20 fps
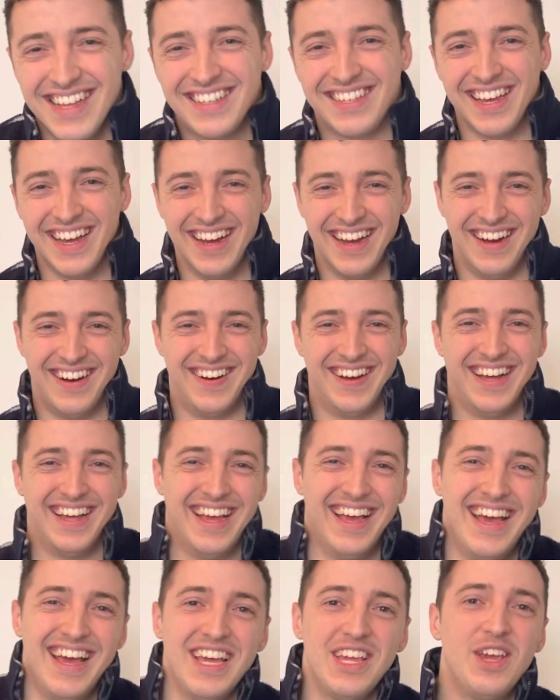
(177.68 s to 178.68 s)
so
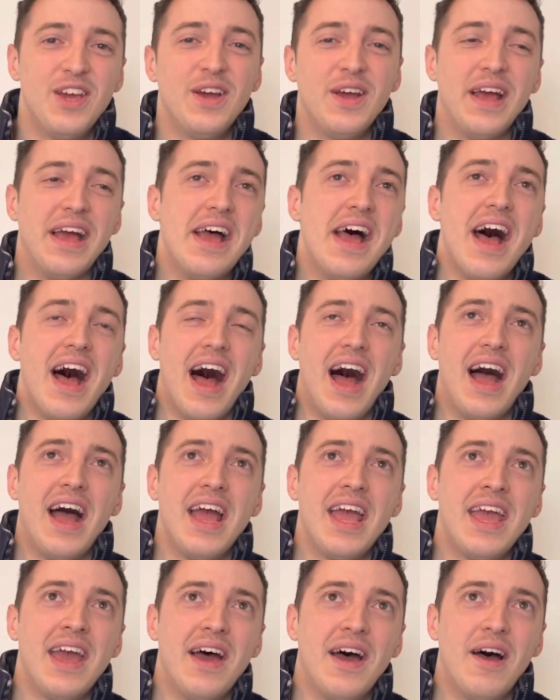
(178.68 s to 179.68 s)
yeah,
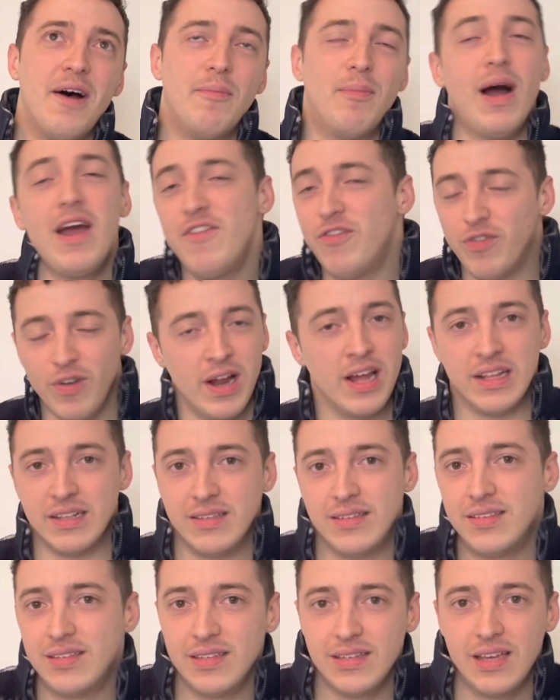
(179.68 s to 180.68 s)
I uh, my
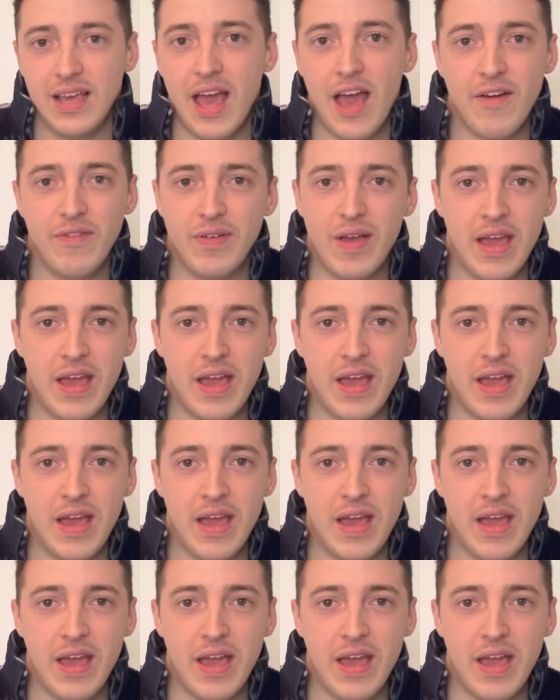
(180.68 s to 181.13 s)
friends have